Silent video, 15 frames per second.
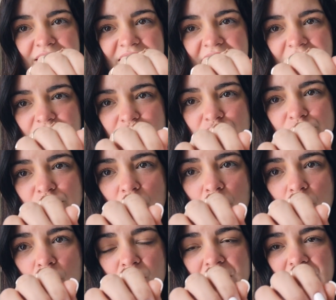They are
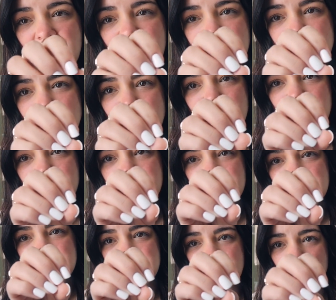so nice
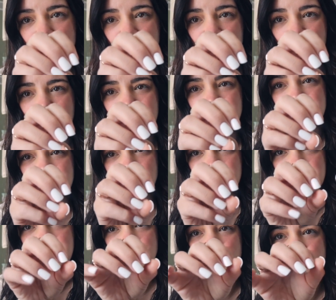because, you know, you don't have to deal
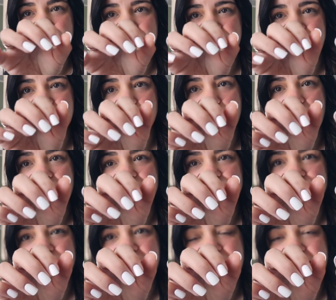with like the chipping nail
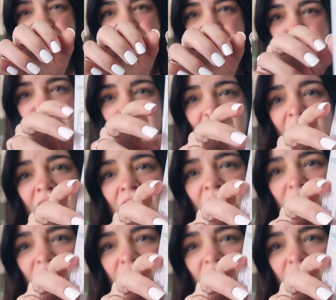polish or anything.